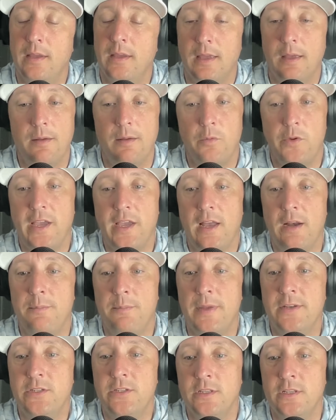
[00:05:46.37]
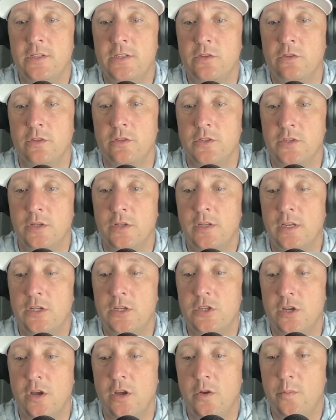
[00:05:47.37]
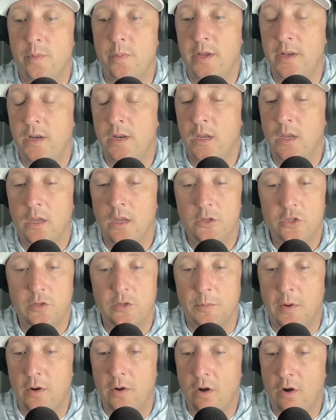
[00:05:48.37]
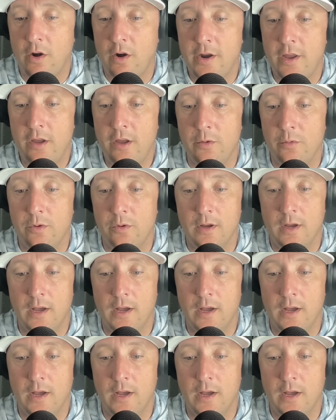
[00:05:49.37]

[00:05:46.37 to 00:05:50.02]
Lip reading: and we kind of mentioned this on the Sunday show, but Shamar Arno,